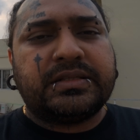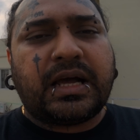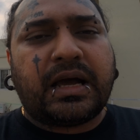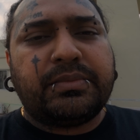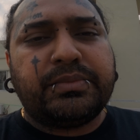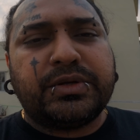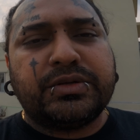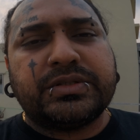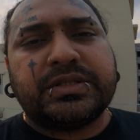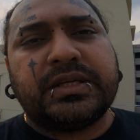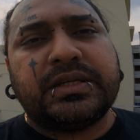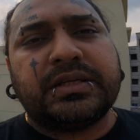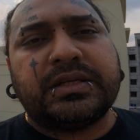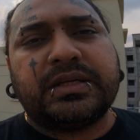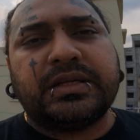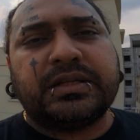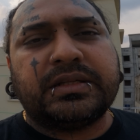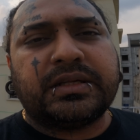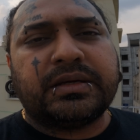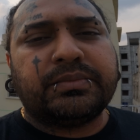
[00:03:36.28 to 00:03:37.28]
I'm using
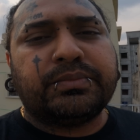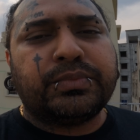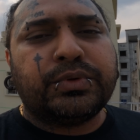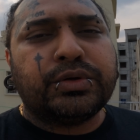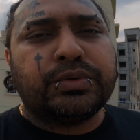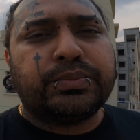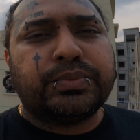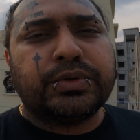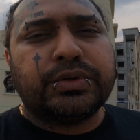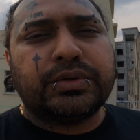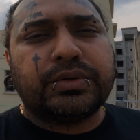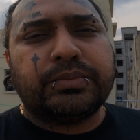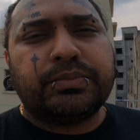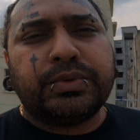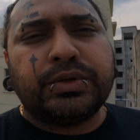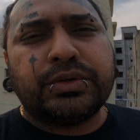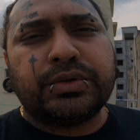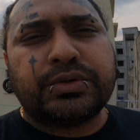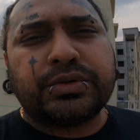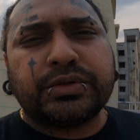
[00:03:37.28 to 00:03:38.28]
in the
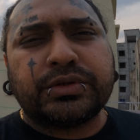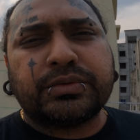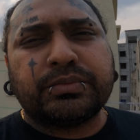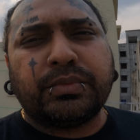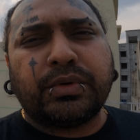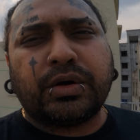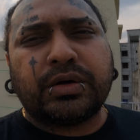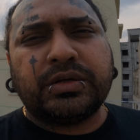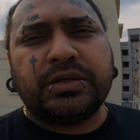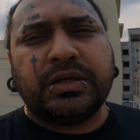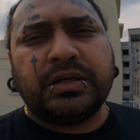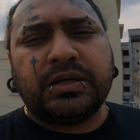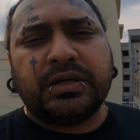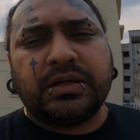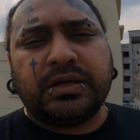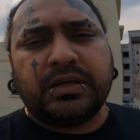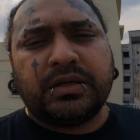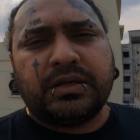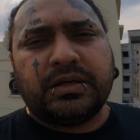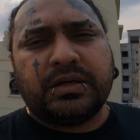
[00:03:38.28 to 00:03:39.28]
Bluetooth mode,
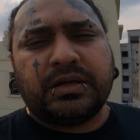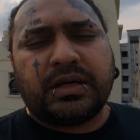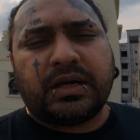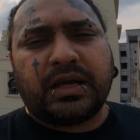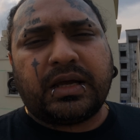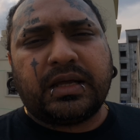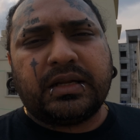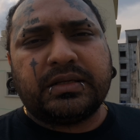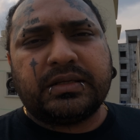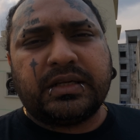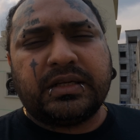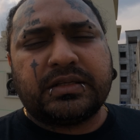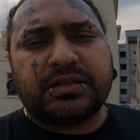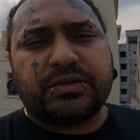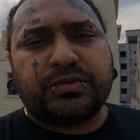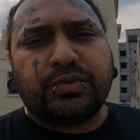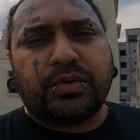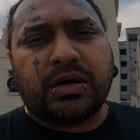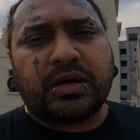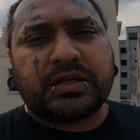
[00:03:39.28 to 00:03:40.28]
and it
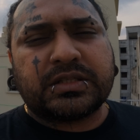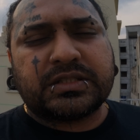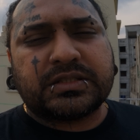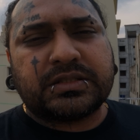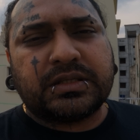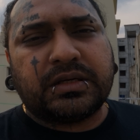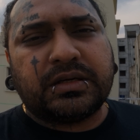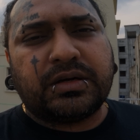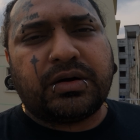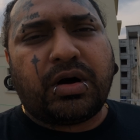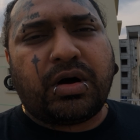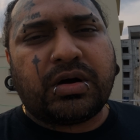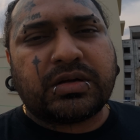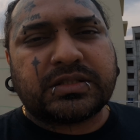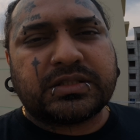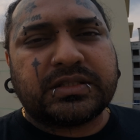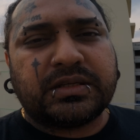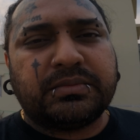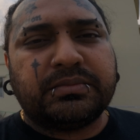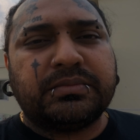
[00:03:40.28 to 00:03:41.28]
works
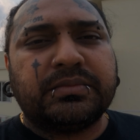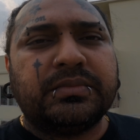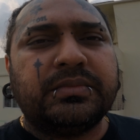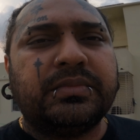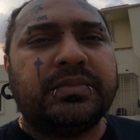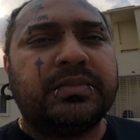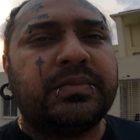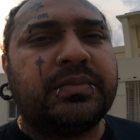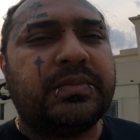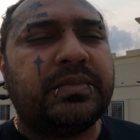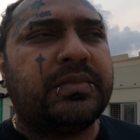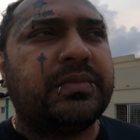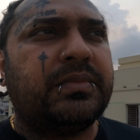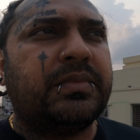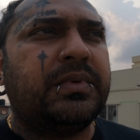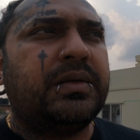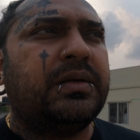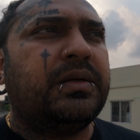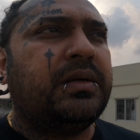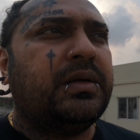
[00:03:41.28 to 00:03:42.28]
awesome.
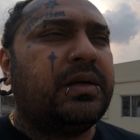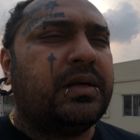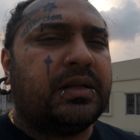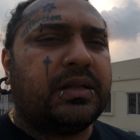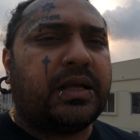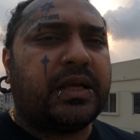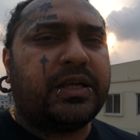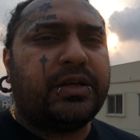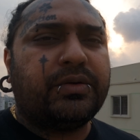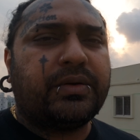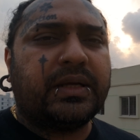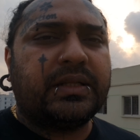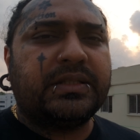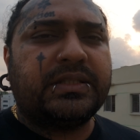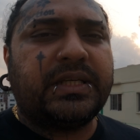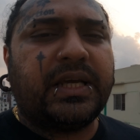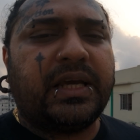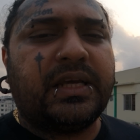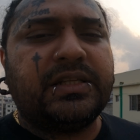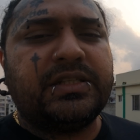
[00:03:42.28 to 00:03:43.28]
Like you can
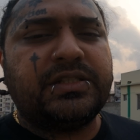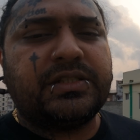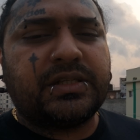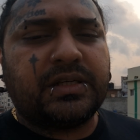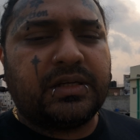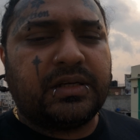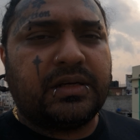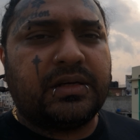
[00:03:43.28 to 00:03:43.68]
change